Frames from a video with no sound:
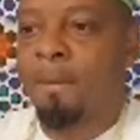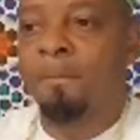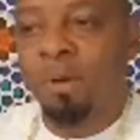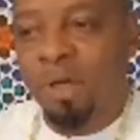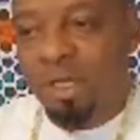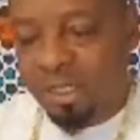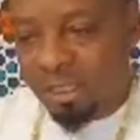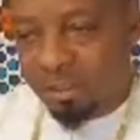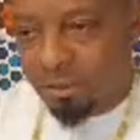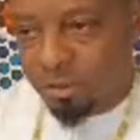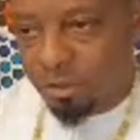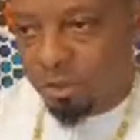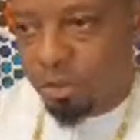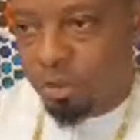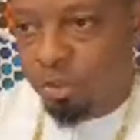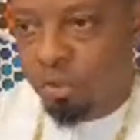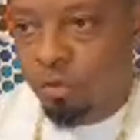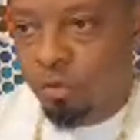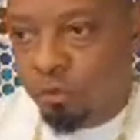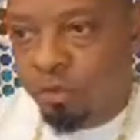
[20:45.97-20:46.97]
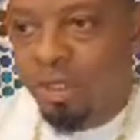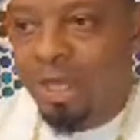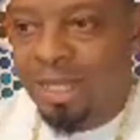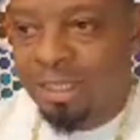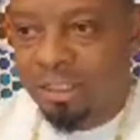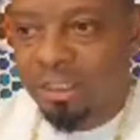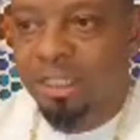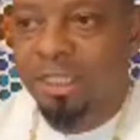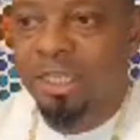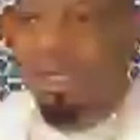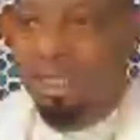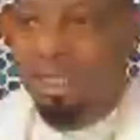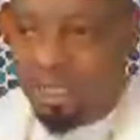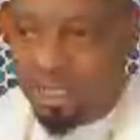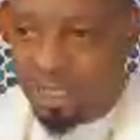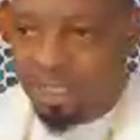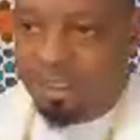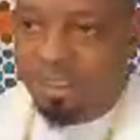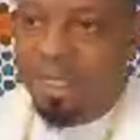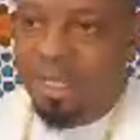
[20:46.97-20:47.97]
But you got to get in
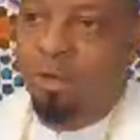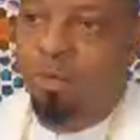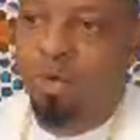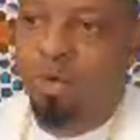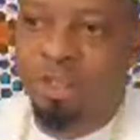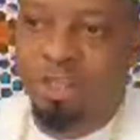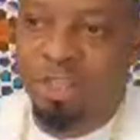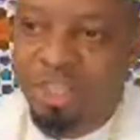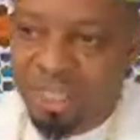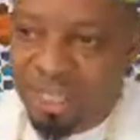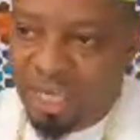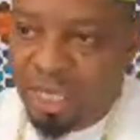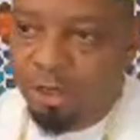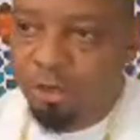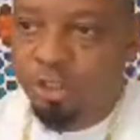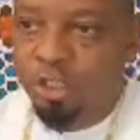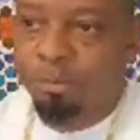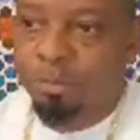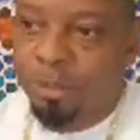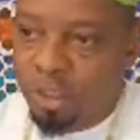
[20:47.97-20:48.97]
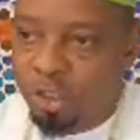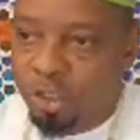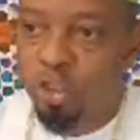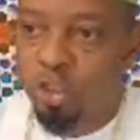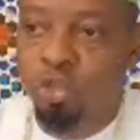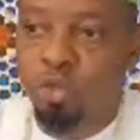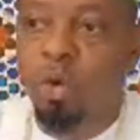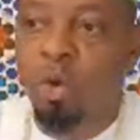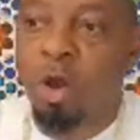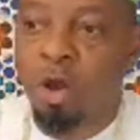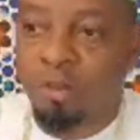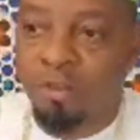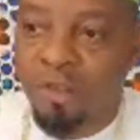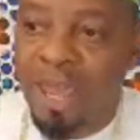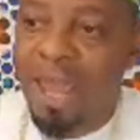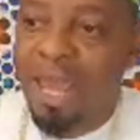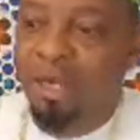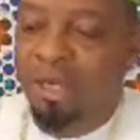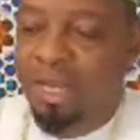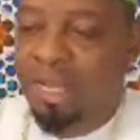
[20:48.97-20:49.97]
contact with the energy because you are
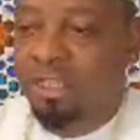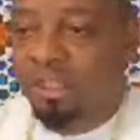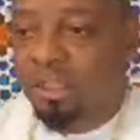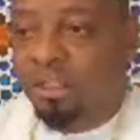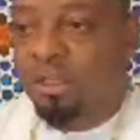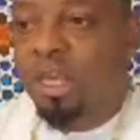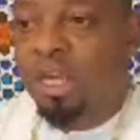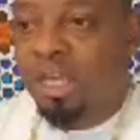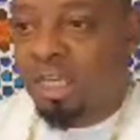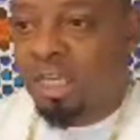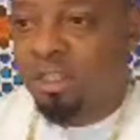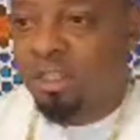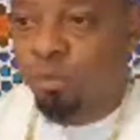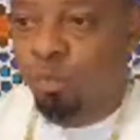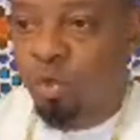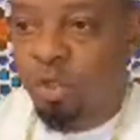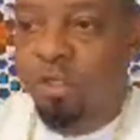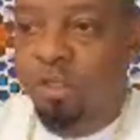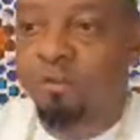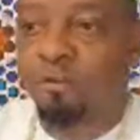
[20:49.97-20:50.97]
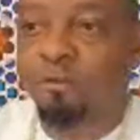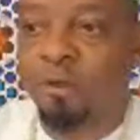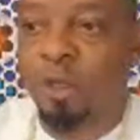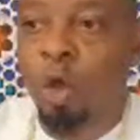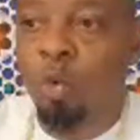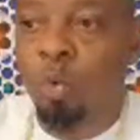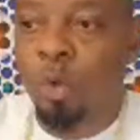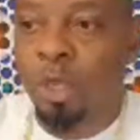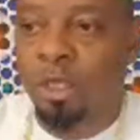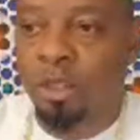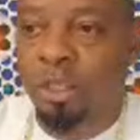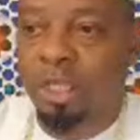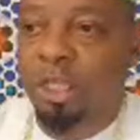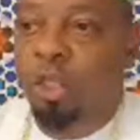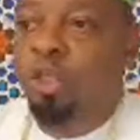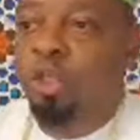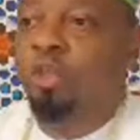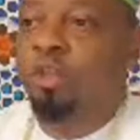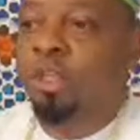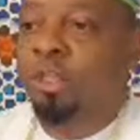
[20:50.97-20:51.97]
that. It's what is flowing.
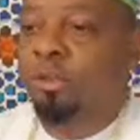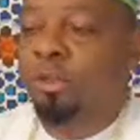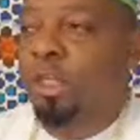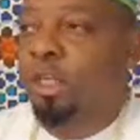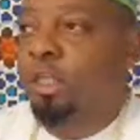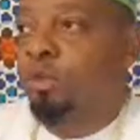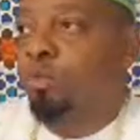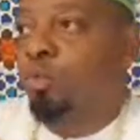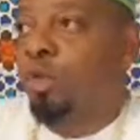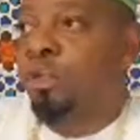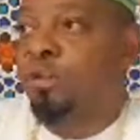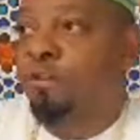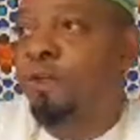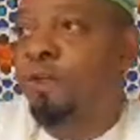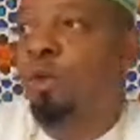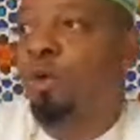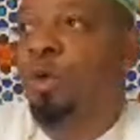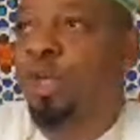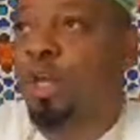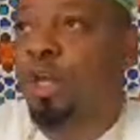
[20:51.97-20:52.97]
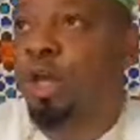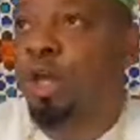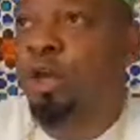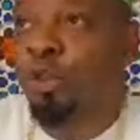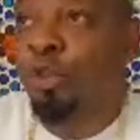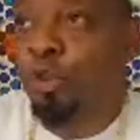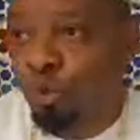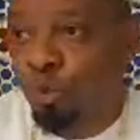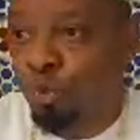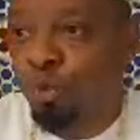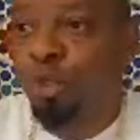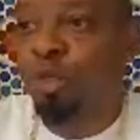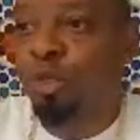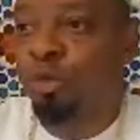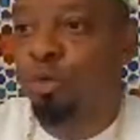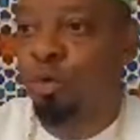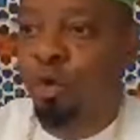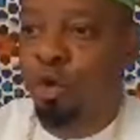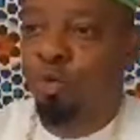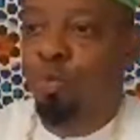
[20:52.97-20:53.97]
That it is what is flowing through
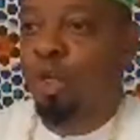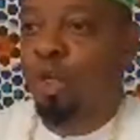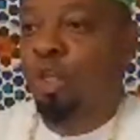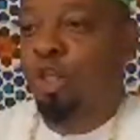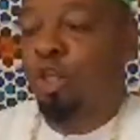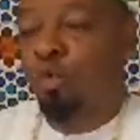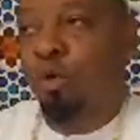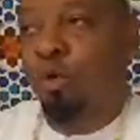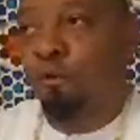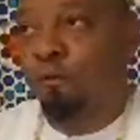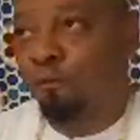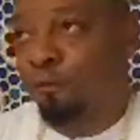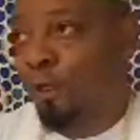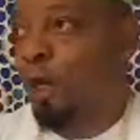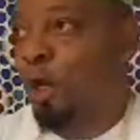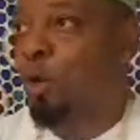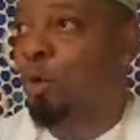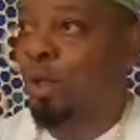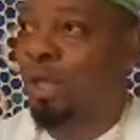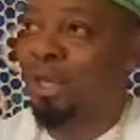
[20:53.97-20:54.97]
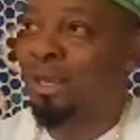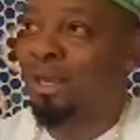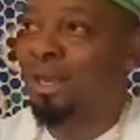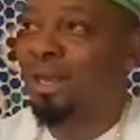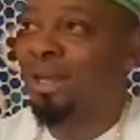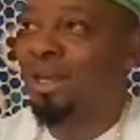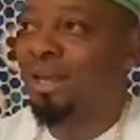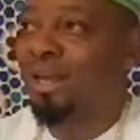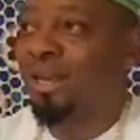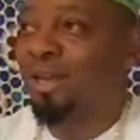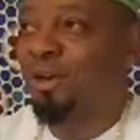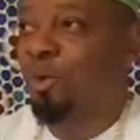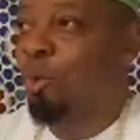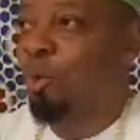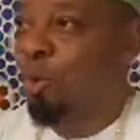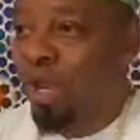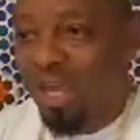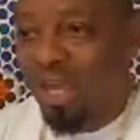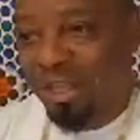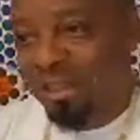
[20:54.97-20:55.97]
you or what you are flowing
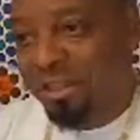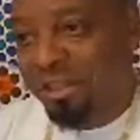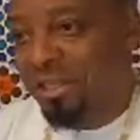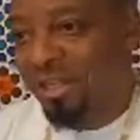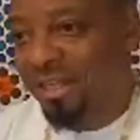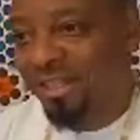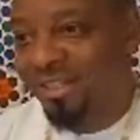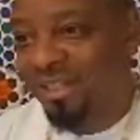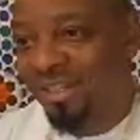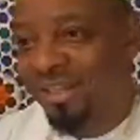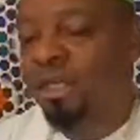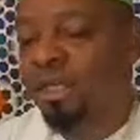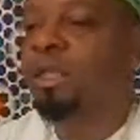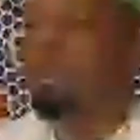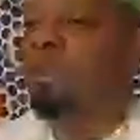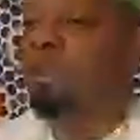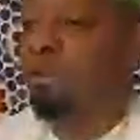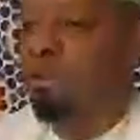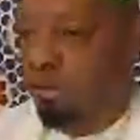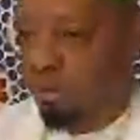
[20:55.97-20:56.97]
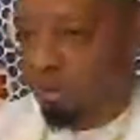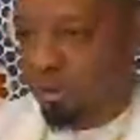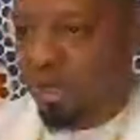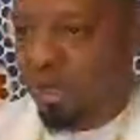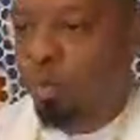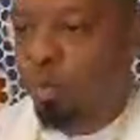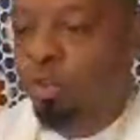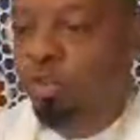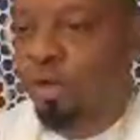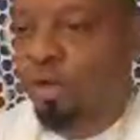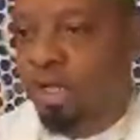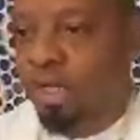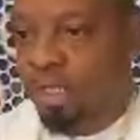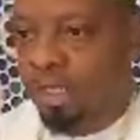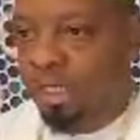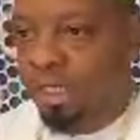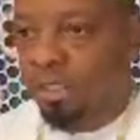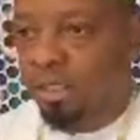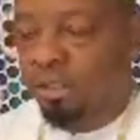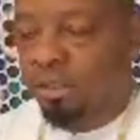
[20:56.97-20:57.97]
with that we're trying to
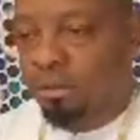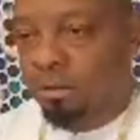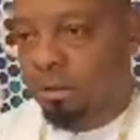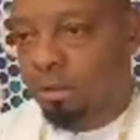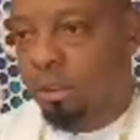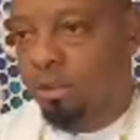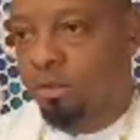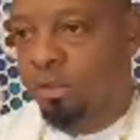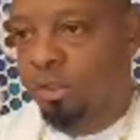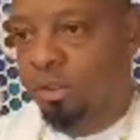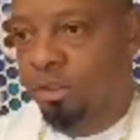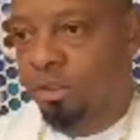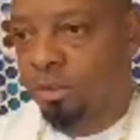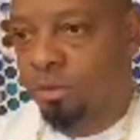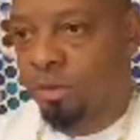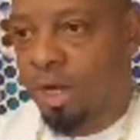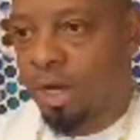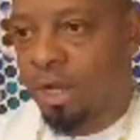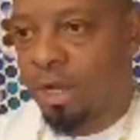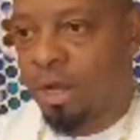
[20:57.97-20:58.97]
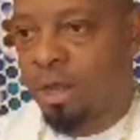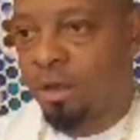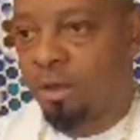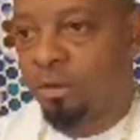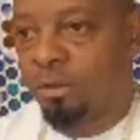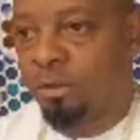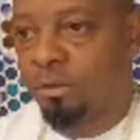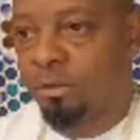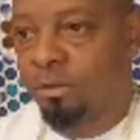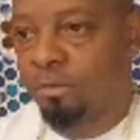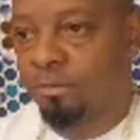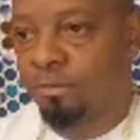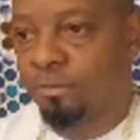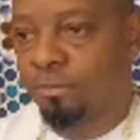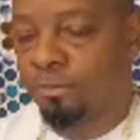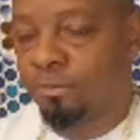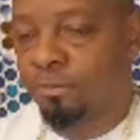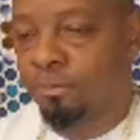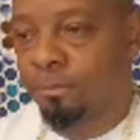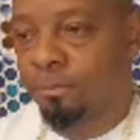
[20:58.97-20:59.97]
get closer to right now.
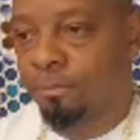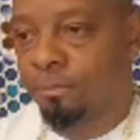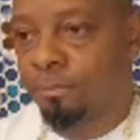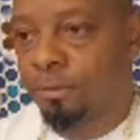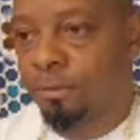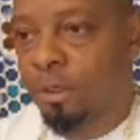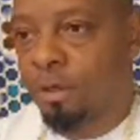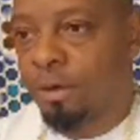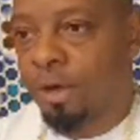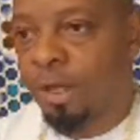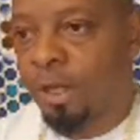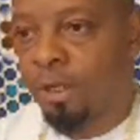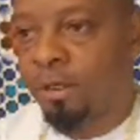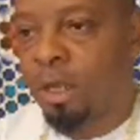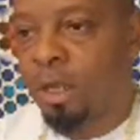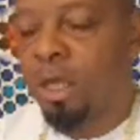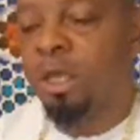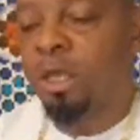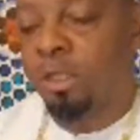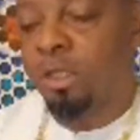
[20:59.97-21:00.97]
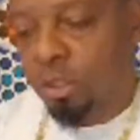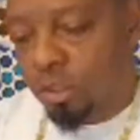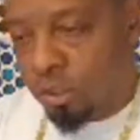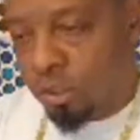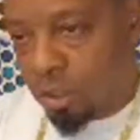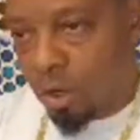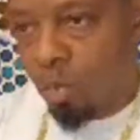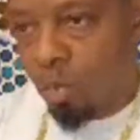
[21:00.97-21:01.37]
All right. So I